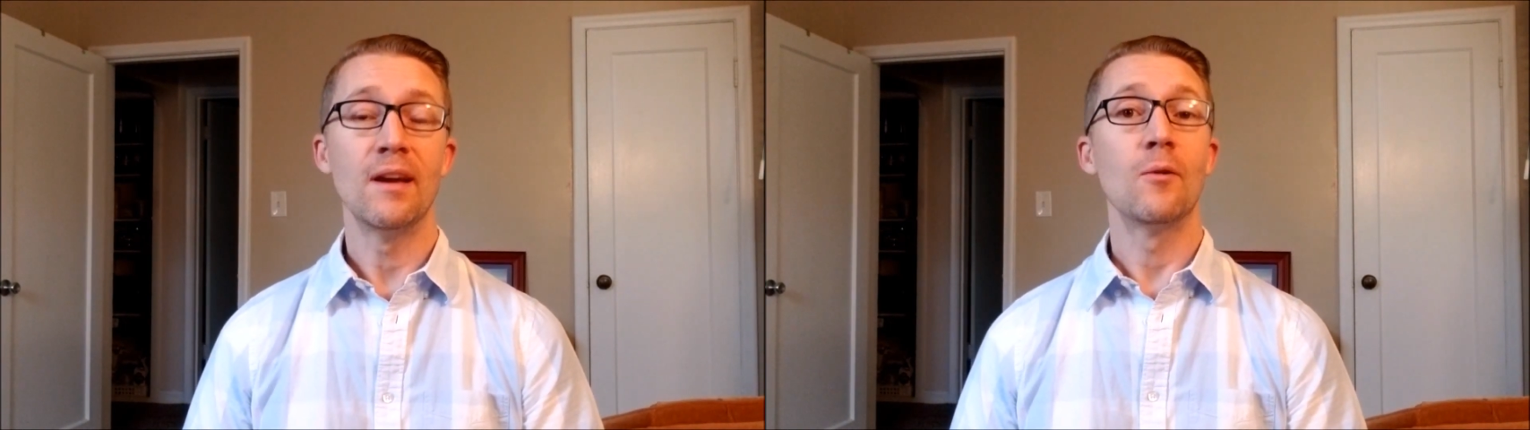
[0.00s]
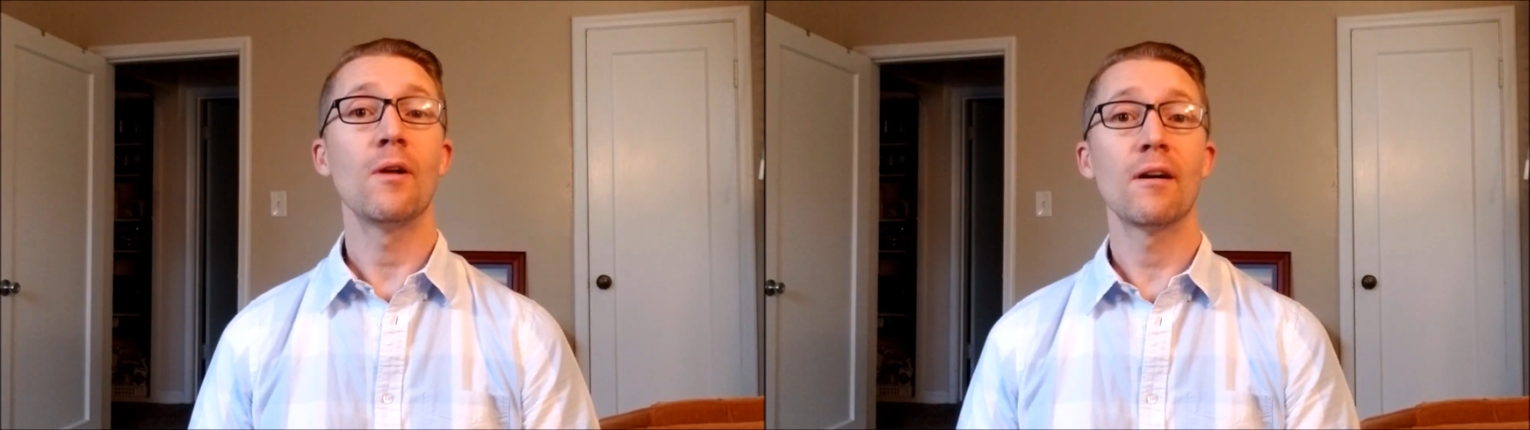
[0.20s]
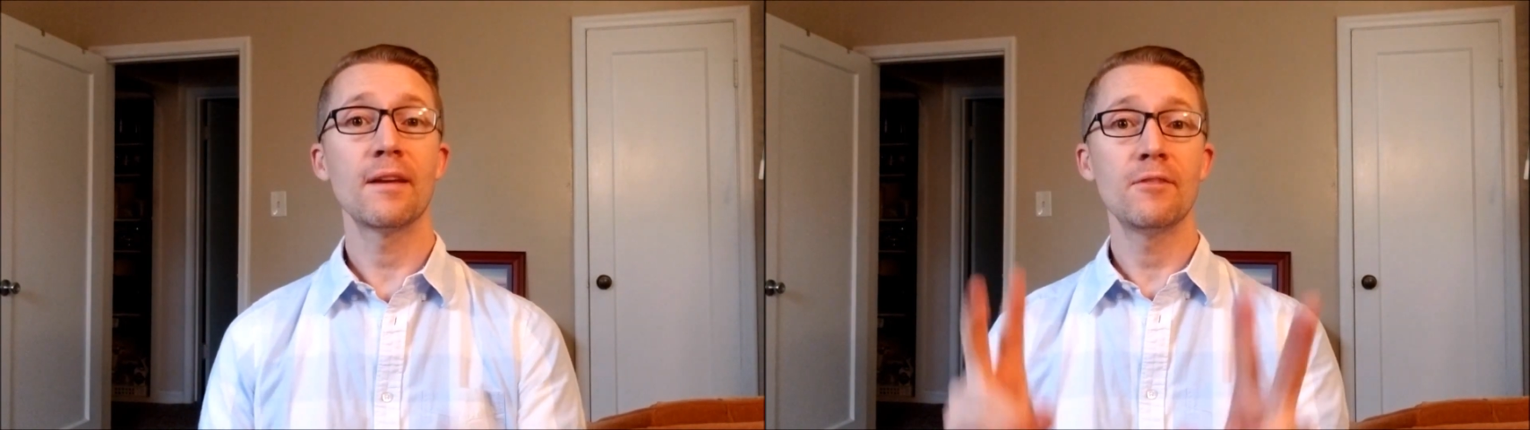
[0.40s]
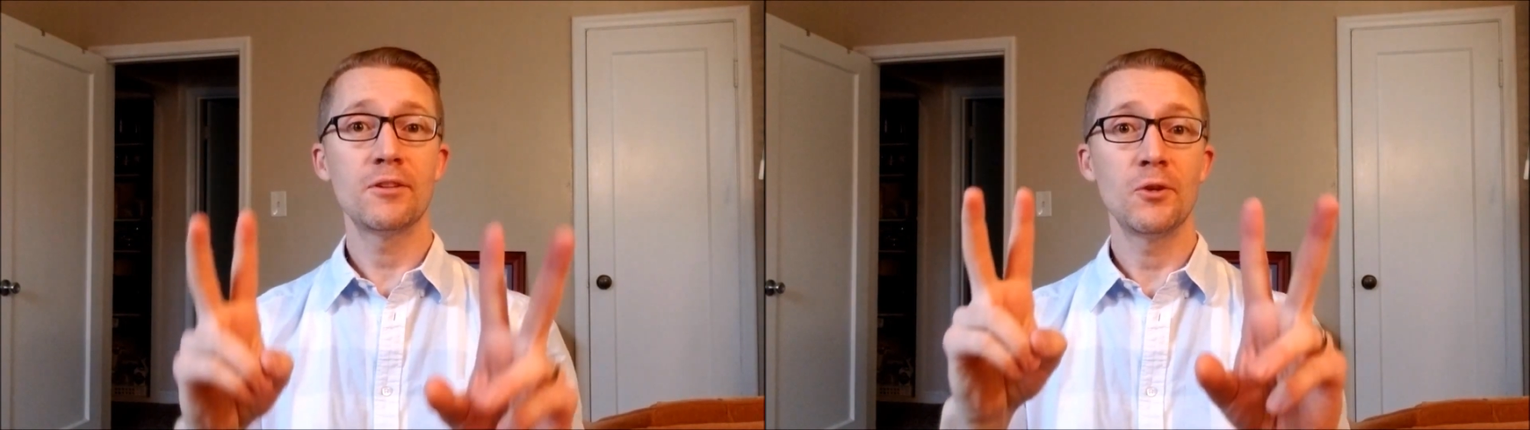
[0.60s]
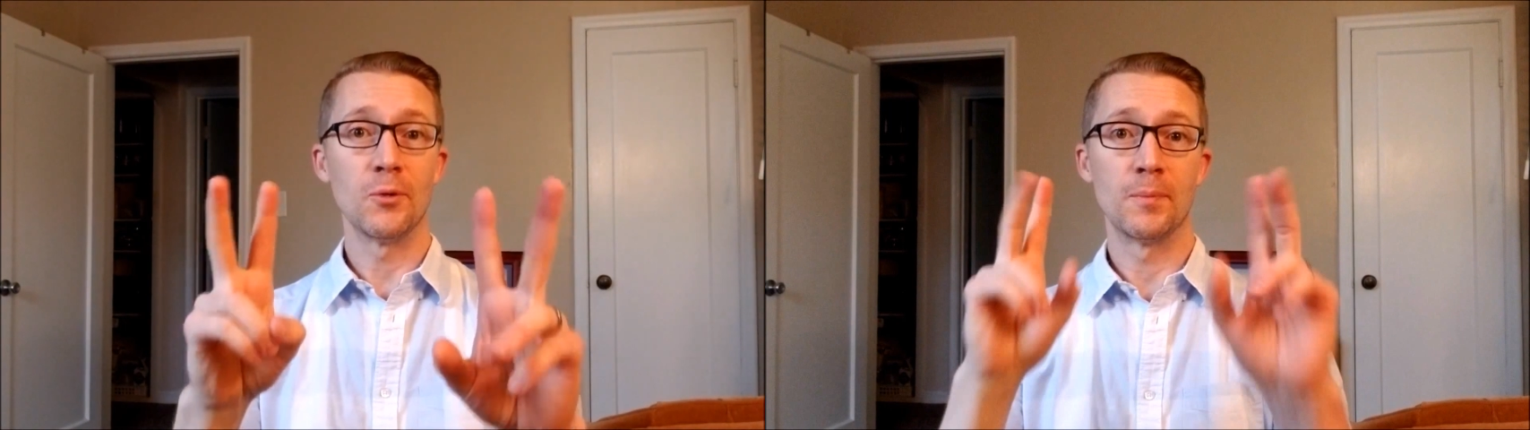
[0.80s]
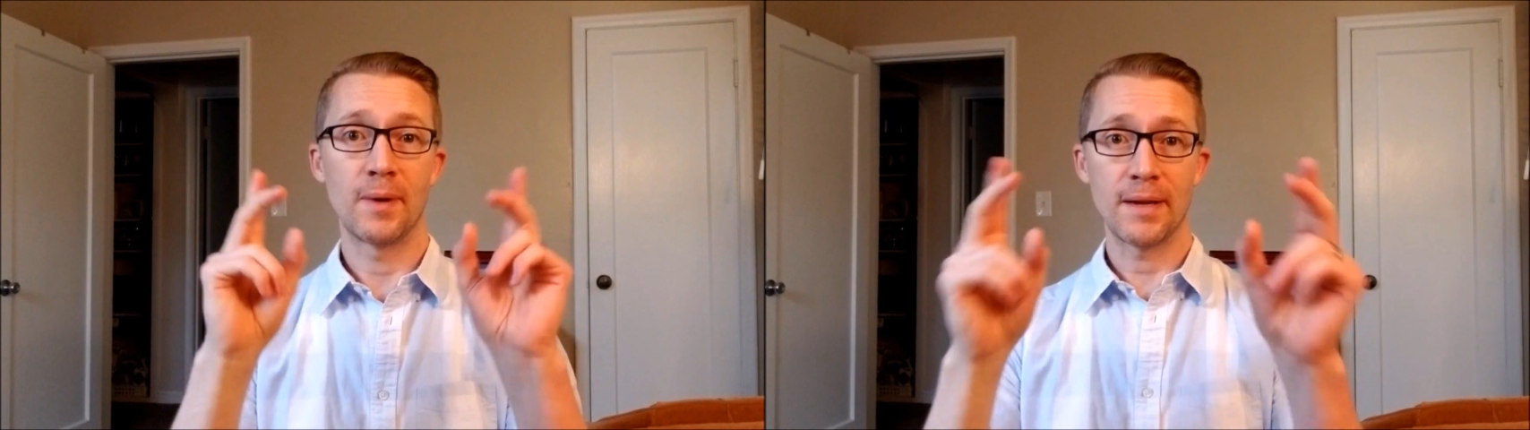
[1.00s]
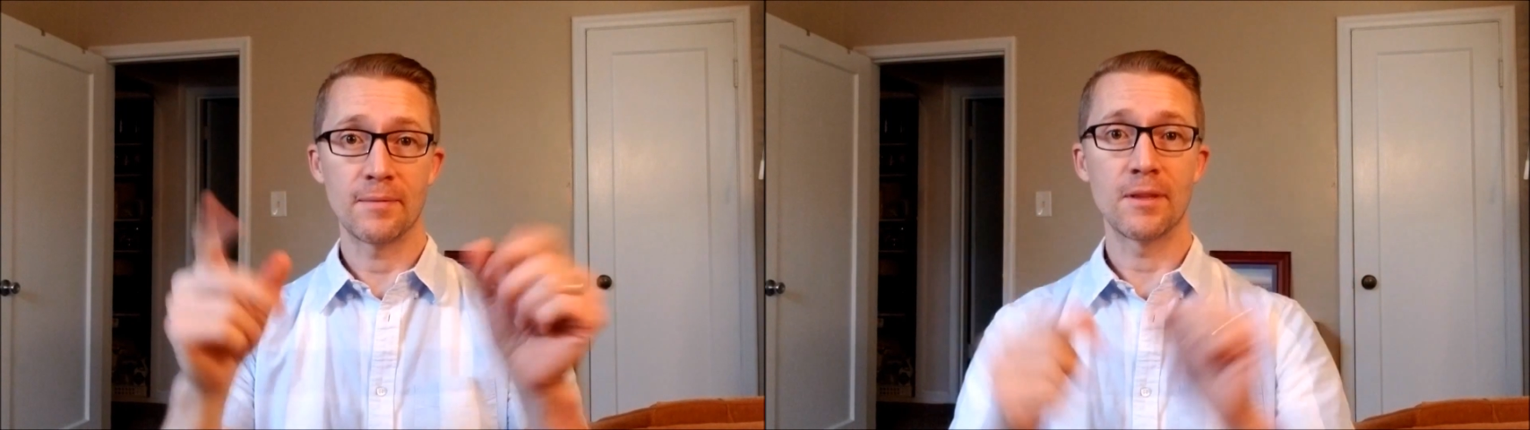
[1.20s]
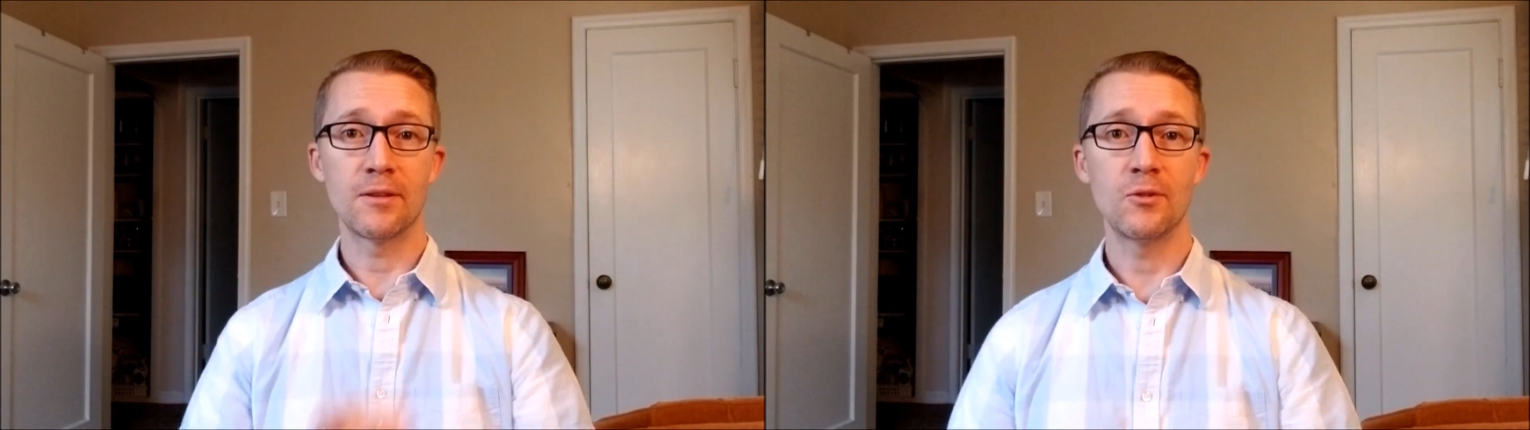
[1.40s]
Well, I'll give you two. My
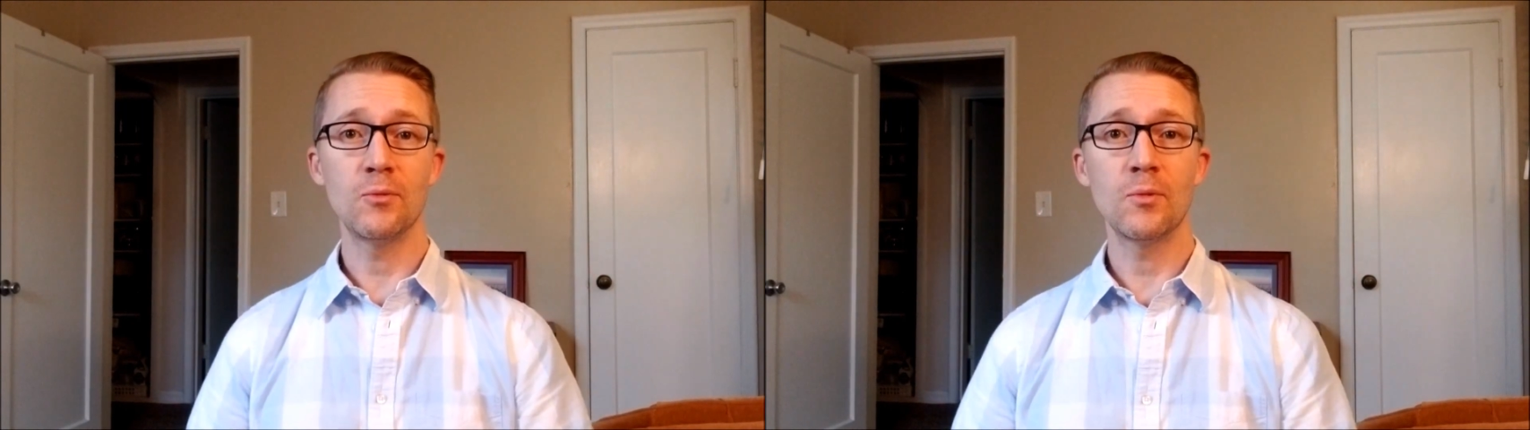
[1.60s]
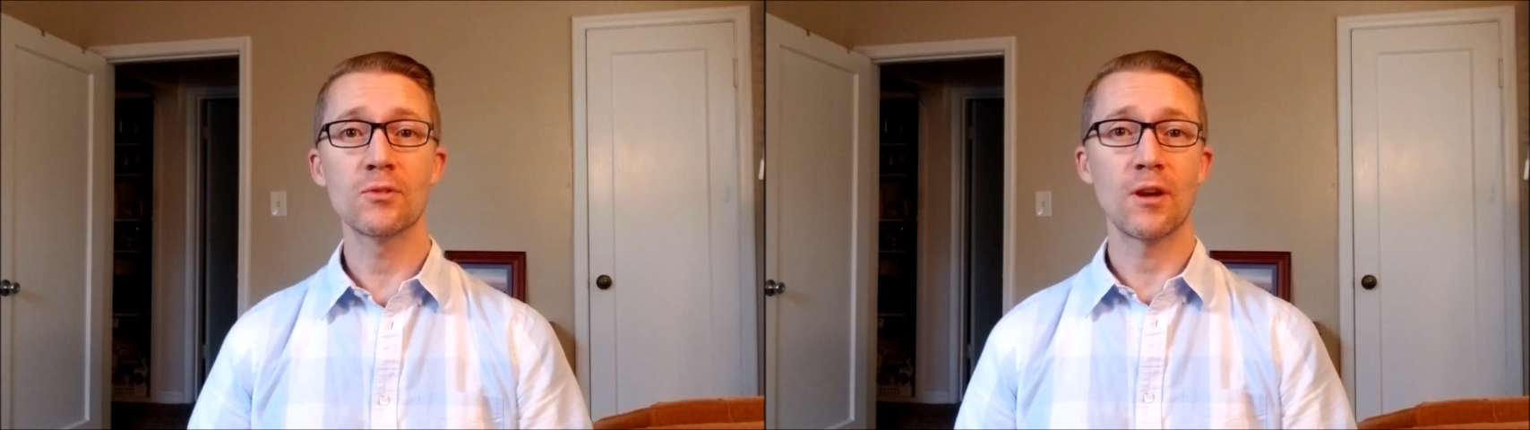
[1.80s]
the two most